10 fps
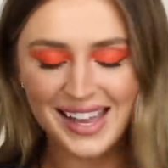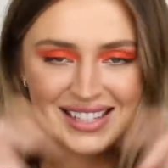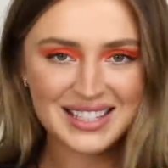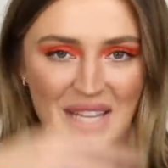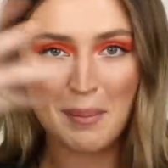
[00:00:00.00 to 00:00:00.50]

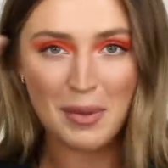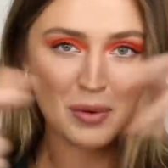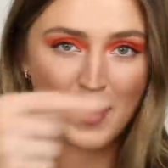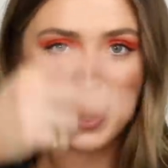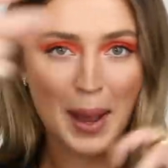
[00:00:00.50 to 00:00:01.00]
It's coming
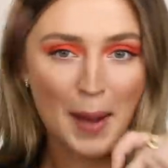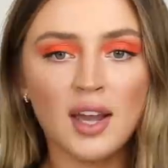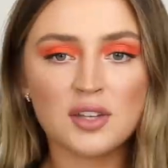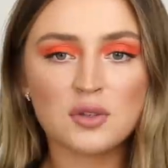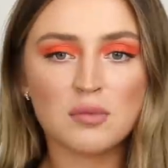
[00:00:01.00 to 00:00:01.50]
right
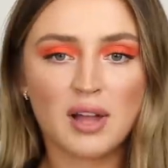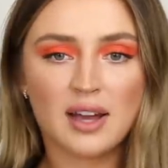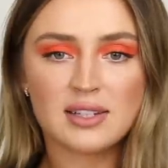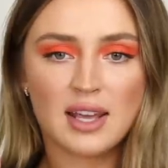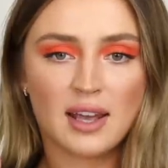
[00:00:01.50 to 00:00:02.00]
I also
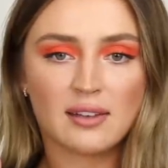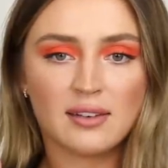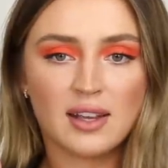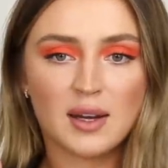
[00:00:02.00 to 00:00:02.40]
applied a tan.